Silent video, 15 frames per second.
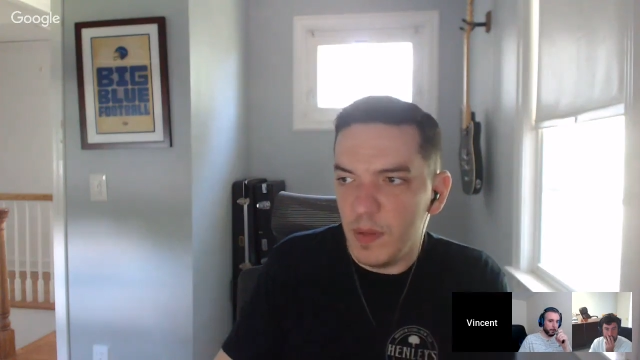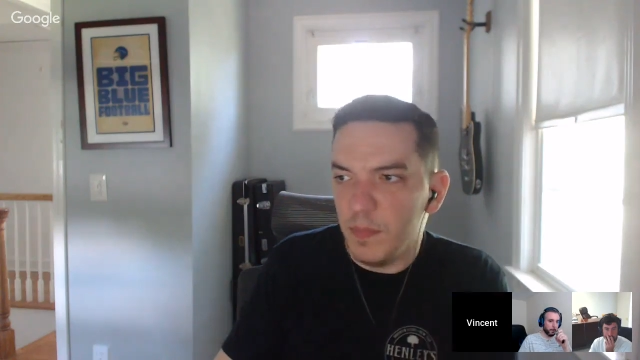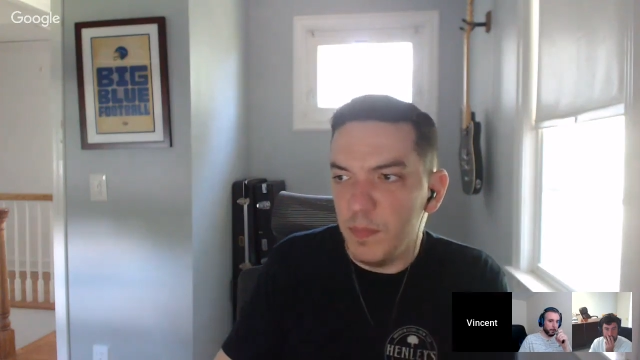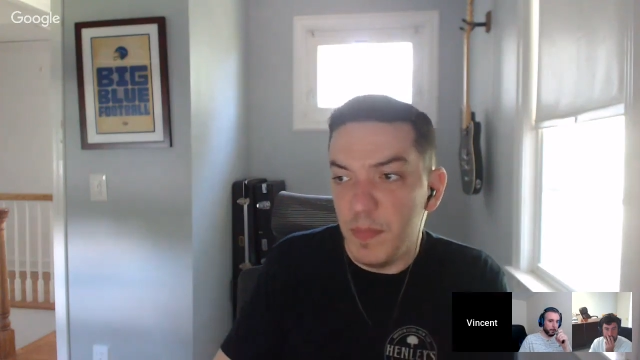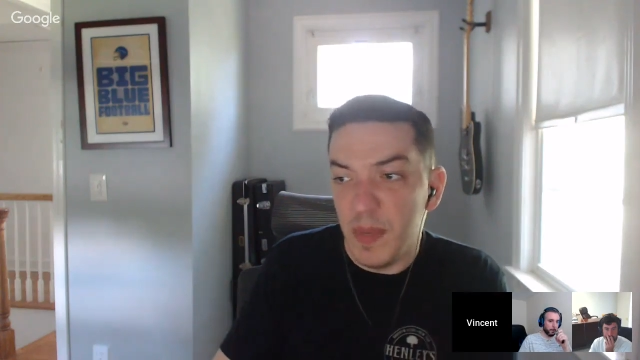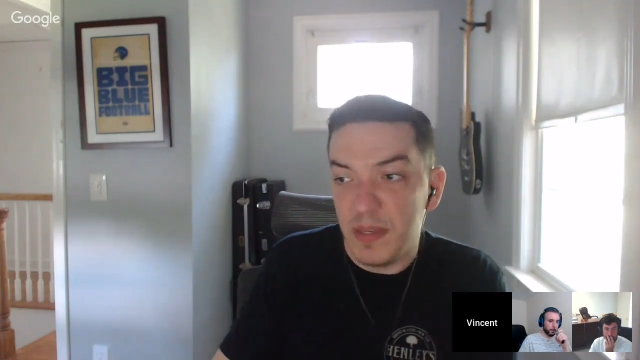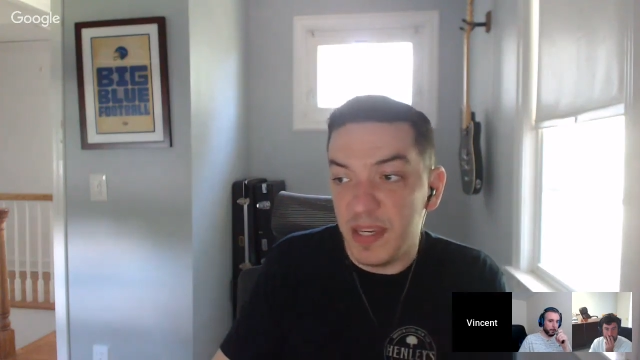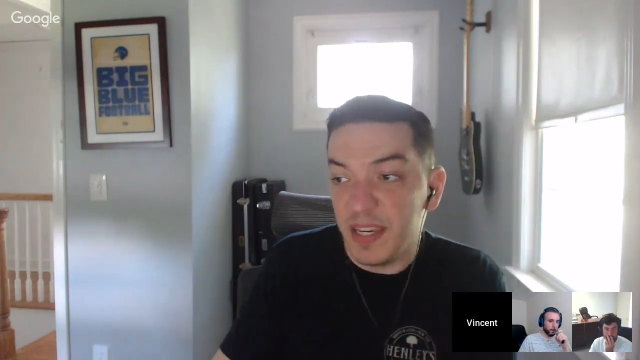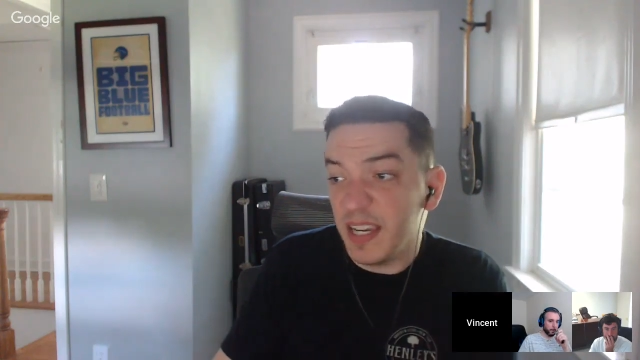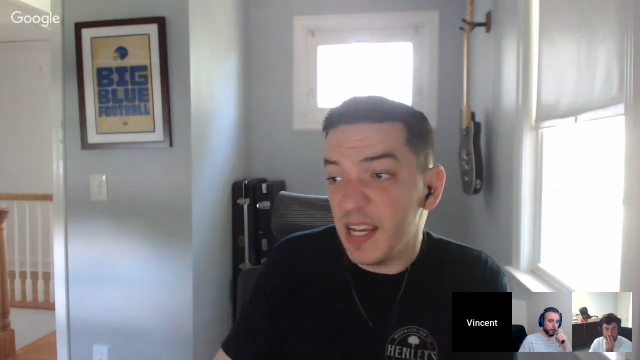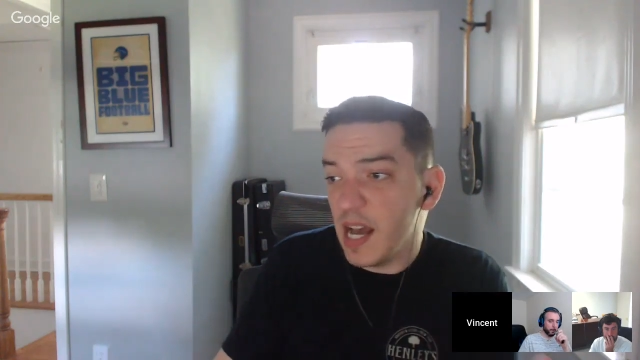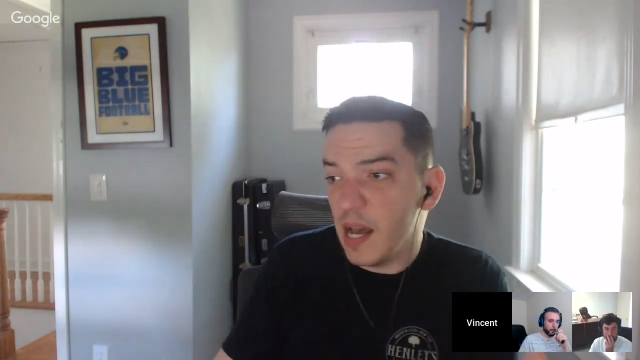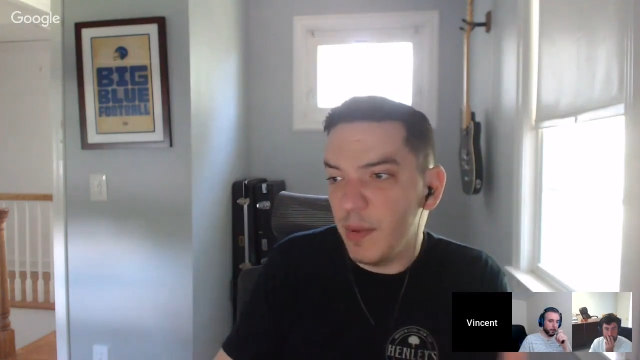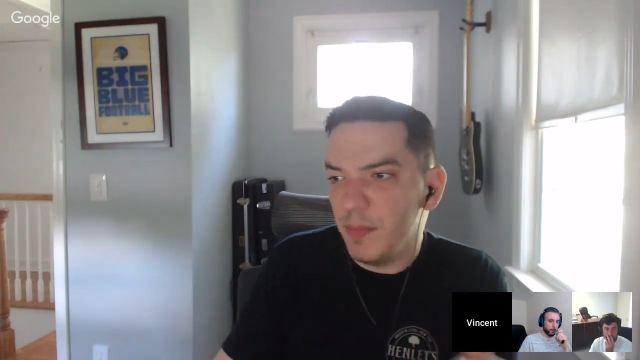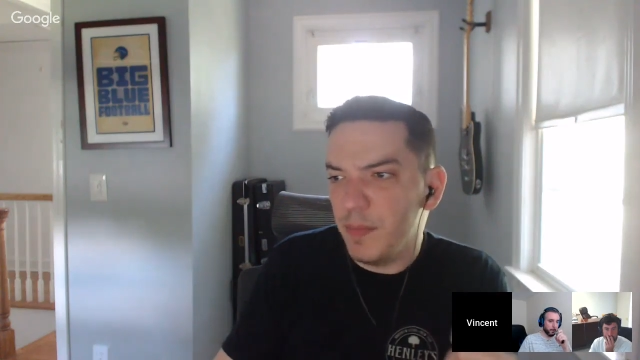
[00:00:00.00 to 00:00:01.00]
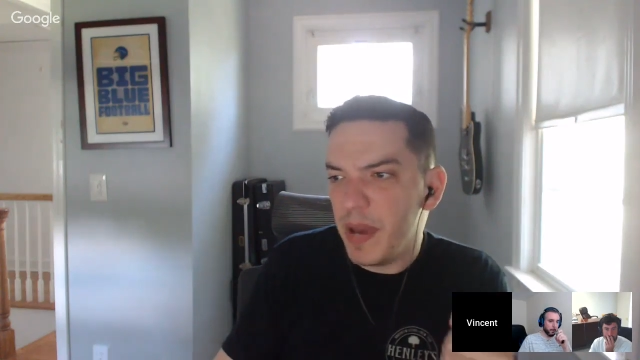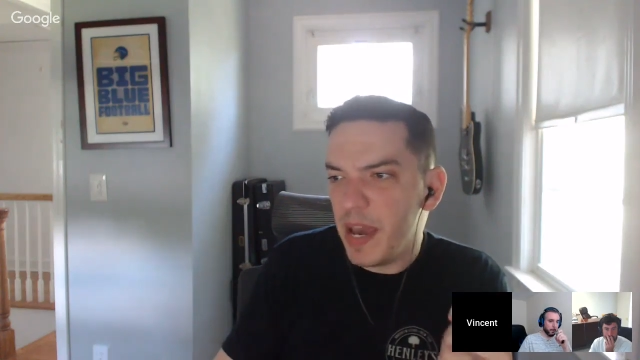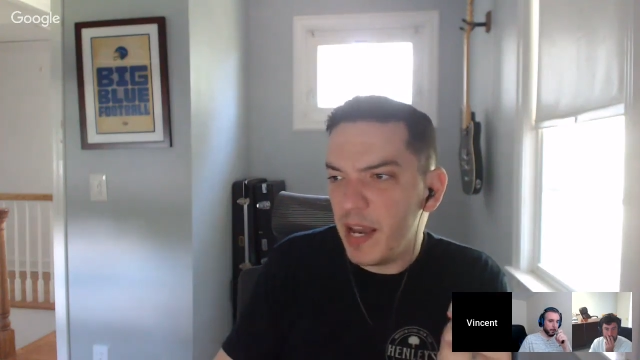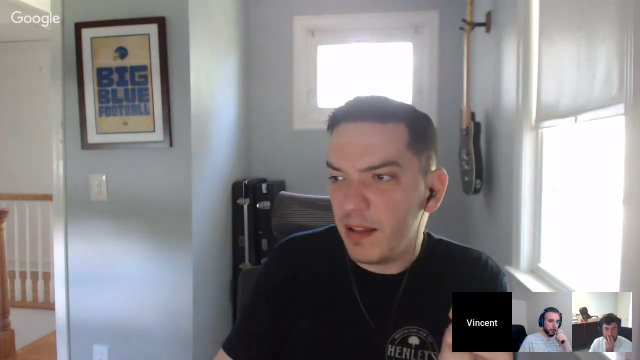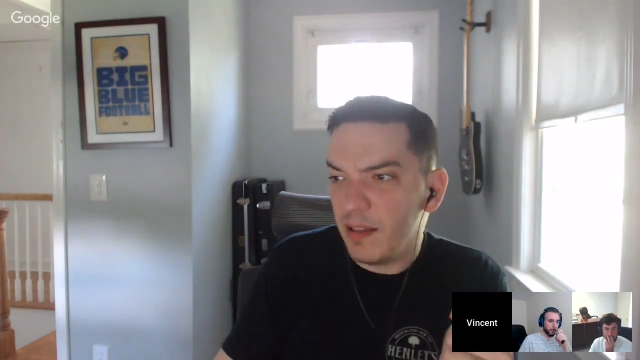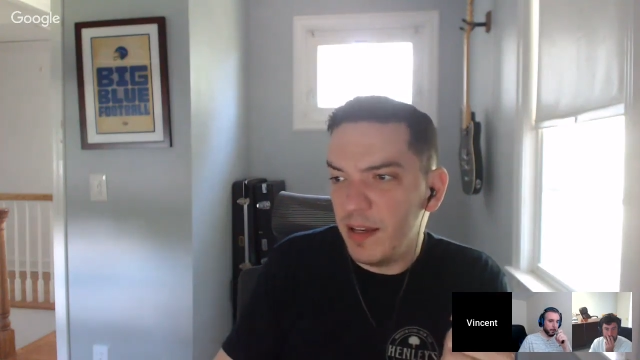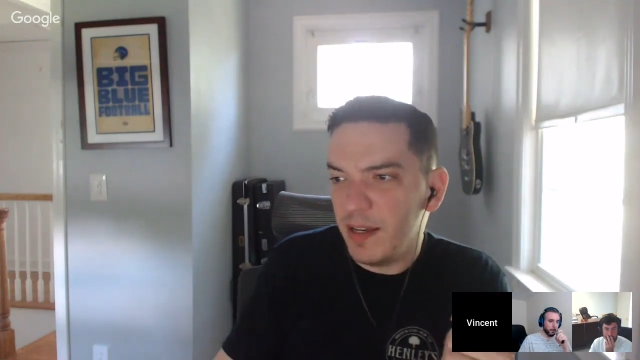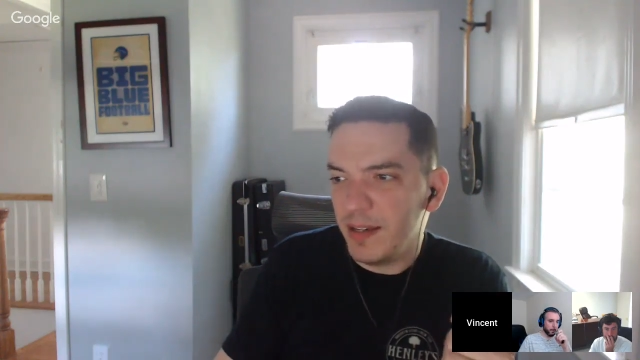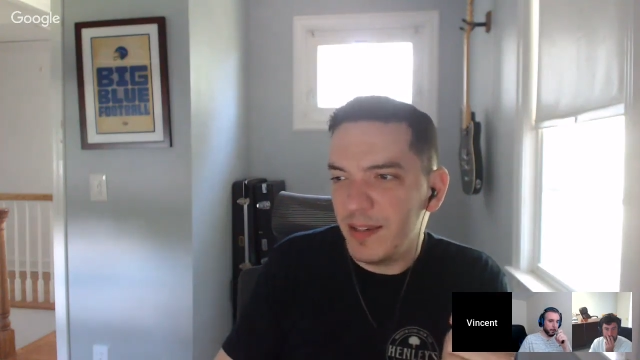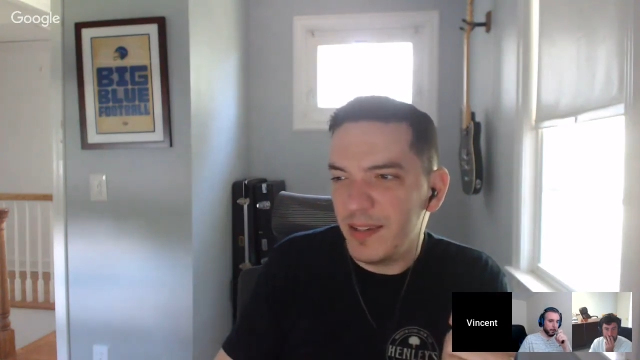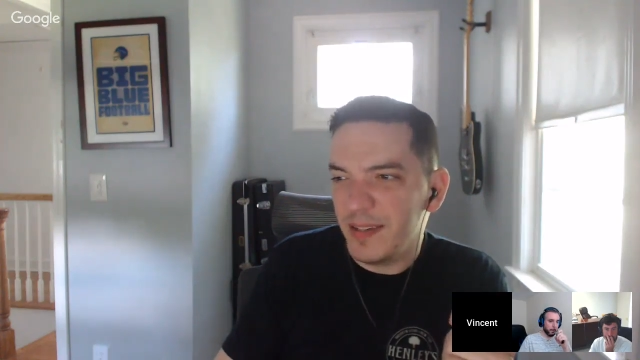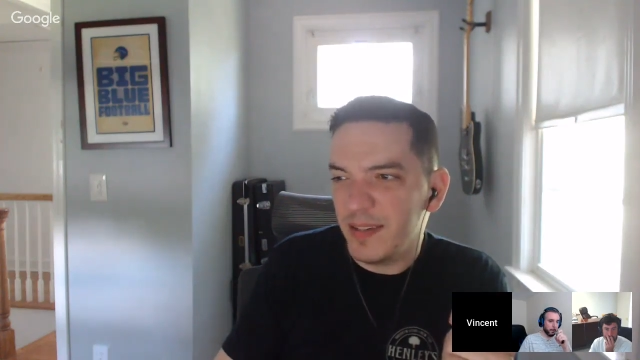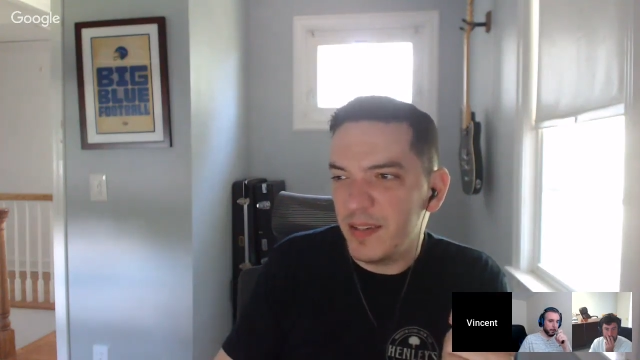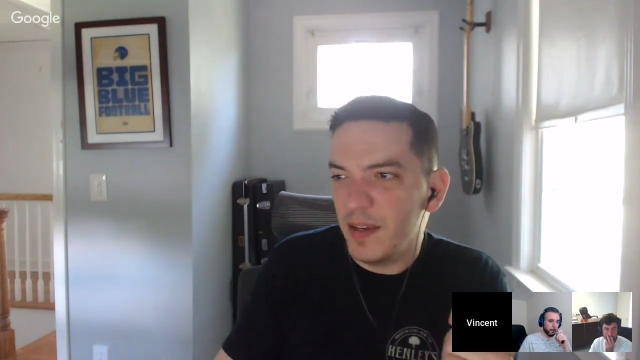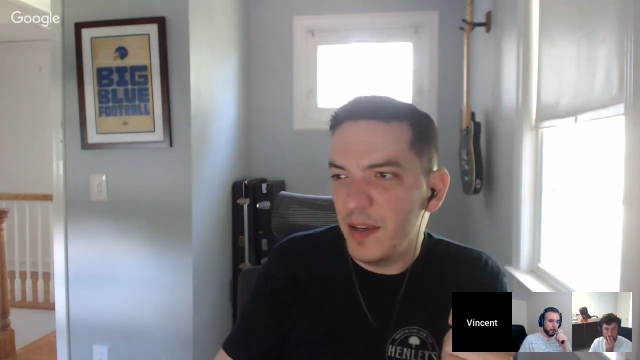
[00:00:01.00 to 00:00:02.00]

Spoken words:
missing common backlinks,